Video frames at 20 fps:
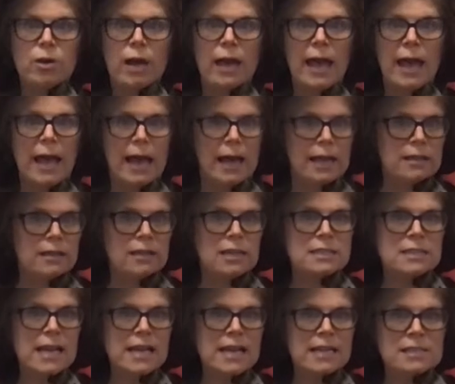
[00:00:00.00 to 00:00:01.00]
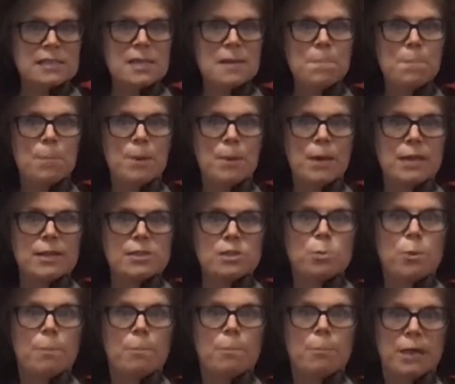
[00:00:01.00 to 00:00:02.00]
and the dancing beans
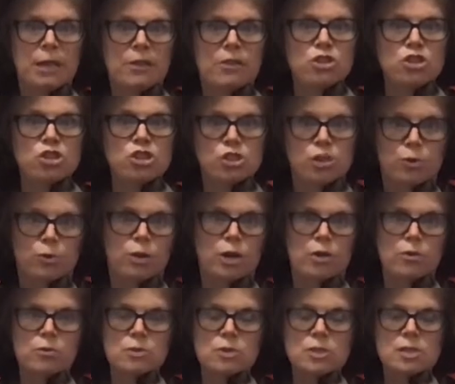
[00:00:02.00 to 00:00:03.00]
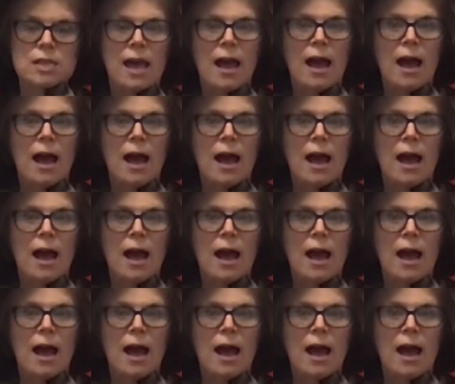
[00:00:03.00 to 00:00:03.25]
will be in the show notes.